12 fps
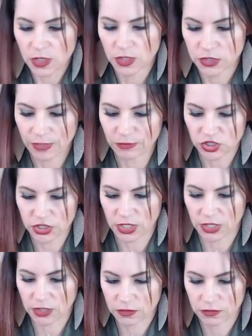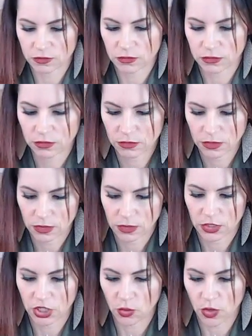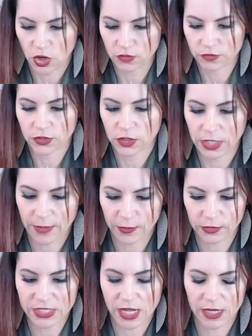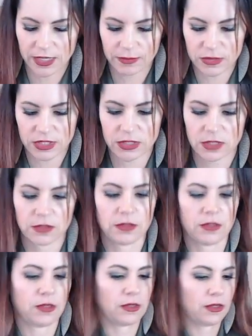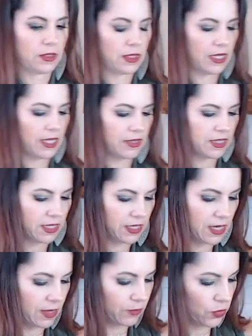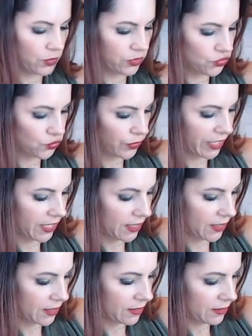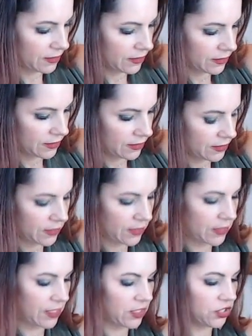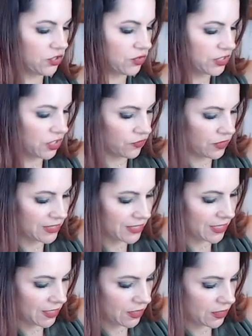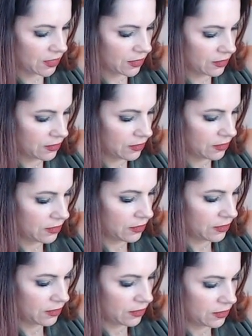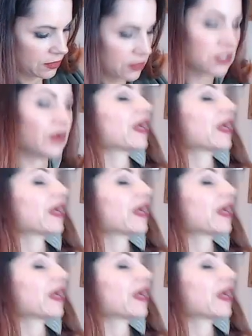So I'm just going to go over a couple times, and then I'm going to wring. I'm going to do this over the sink. So